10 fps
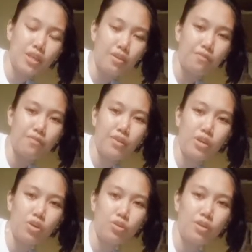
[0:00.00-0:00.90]
if
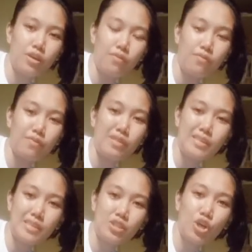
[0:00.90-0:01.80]

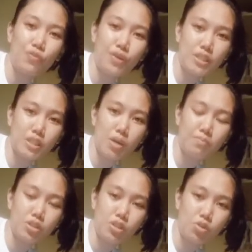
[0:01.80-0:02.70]
this is your first
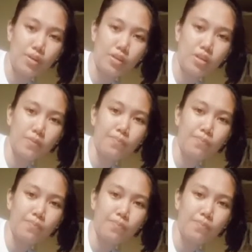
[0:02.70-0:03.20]
time to do it.